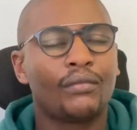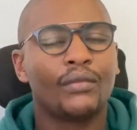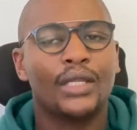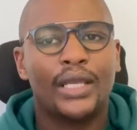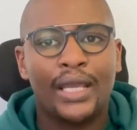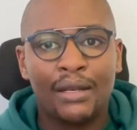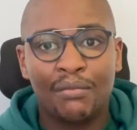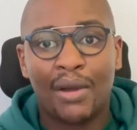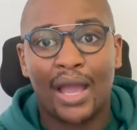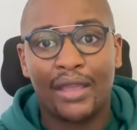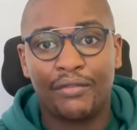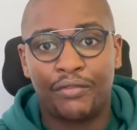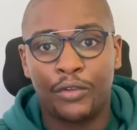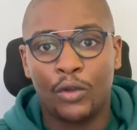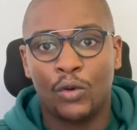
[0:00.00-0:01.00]
in my
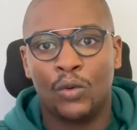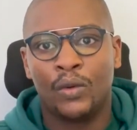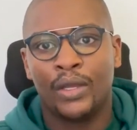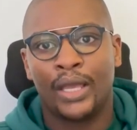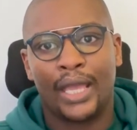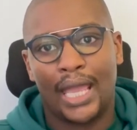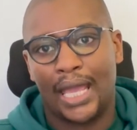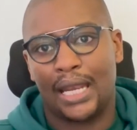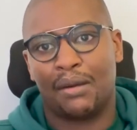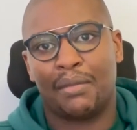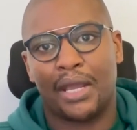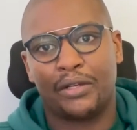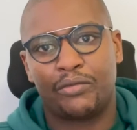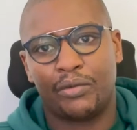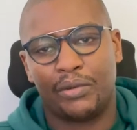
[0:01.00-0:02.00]
view, and I
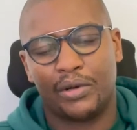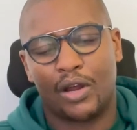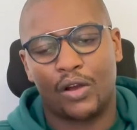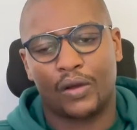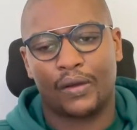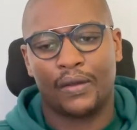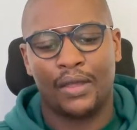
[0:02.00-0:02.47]
might be wrong,